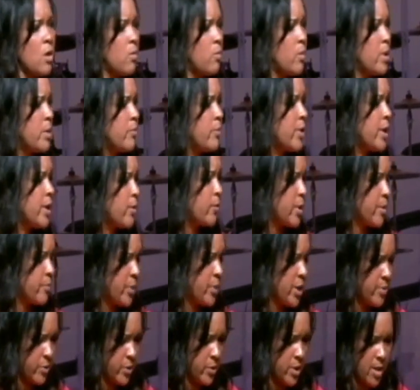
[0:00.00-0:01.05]
When
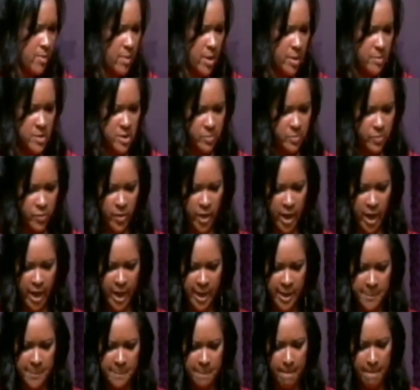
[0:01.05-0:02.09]
people come up to
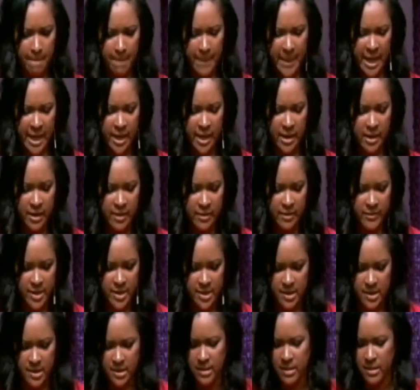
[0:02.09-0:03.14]
pray, and I love
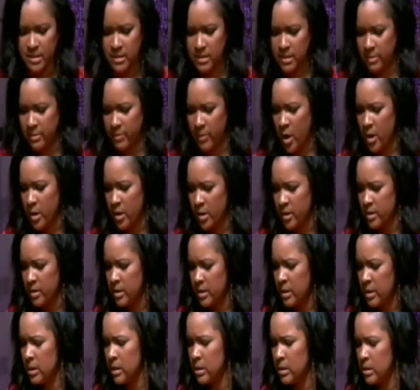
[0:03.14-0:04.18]
the part of
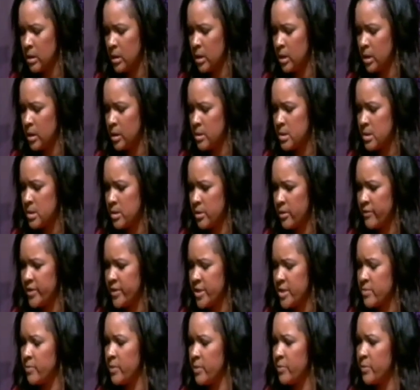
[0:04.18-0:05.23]
the
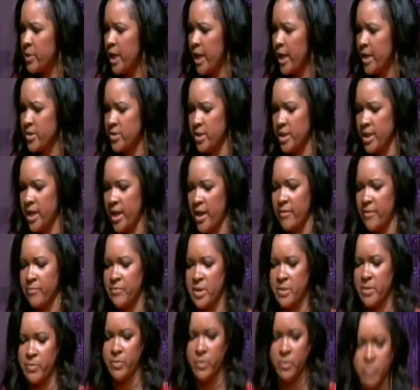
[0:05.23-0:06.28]
service when we actually have
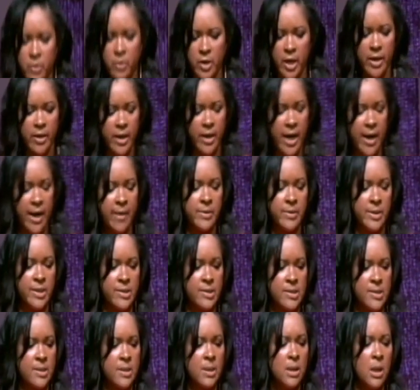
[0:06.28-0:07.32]
people, prayer
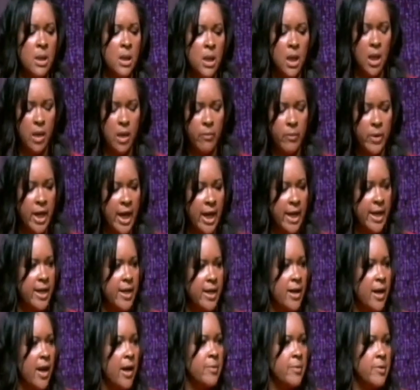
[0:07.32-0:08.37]
captains, and when I get
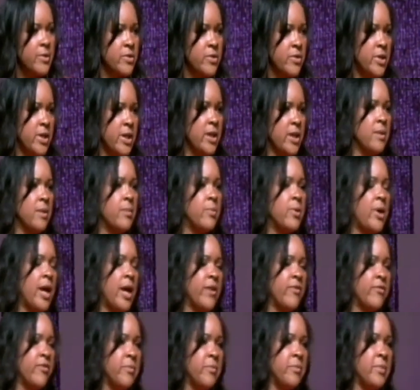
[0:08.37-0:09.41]
an opportunity to
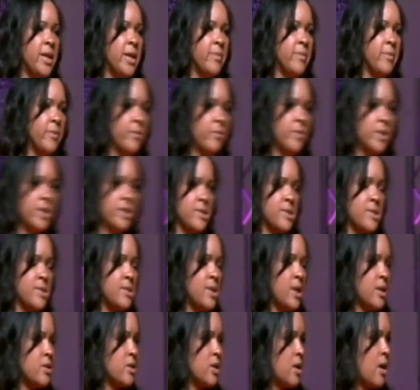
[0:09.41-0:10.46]
pray for people, which is
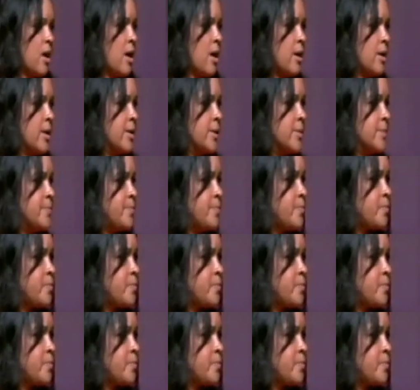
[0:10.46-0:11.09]
such an honor,